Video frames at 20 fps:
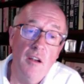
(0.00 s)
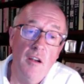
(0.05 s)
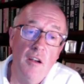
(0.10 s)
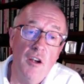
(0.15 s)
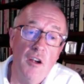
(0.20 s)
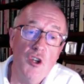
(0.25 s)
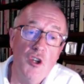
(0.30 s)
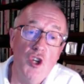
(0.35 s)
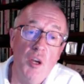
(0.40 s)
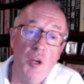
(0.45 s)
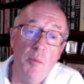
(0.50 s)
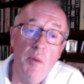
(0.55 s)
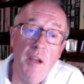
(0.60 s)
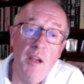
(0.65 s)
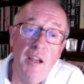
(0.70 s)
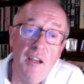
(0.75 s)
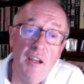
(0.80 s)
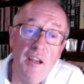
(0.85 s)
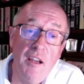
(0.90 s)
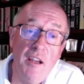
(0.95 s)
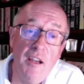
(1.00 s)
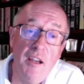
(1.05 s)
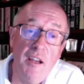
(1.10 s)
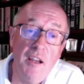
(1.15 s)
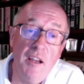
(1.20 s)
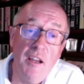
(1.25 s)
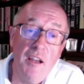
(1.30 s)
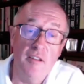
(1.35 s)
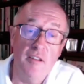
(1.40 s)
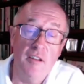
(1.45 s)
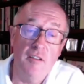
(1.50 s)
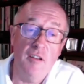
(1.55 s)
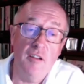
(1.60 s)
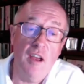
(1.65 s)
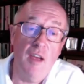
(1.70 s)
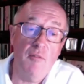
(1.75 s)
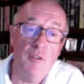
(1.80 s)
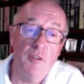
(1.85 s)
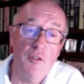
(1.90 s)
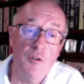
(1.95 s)
A GP could organize it to
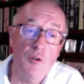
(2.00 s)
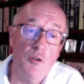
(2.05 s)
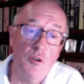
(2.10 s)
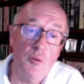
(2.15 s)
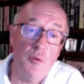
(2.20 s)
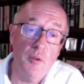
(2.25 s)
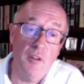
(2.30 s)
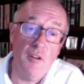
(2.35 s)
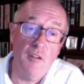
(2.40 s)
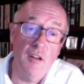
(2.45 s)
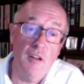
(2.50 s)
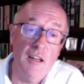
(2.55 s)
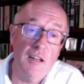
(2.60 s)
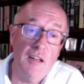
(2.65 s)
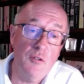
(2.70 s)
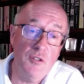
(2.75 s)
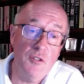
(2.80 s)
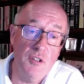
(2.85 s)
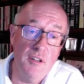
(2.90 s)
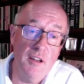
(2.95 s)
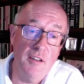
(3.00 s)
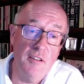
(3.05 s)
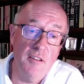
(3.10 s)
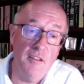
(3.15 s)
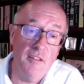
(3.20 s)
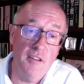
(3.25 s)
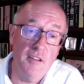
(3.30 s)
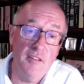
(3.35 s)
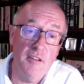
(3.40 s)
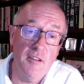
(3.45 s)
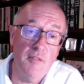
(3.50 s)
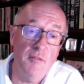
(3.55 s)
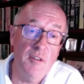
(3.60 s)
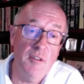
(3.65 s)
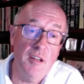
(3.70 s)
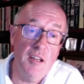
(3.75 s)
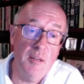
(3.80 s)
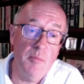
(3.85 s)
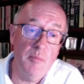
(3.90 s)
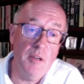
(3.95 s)
have a talk with a clinical geneticist if
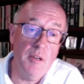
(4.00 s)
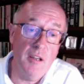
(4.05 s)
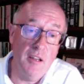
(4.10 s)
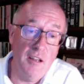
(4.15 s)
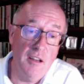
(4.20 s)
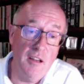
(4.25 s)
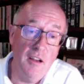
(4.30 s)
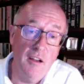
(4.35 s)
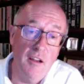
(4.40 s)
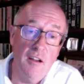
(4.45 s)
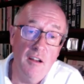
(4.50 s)
need be,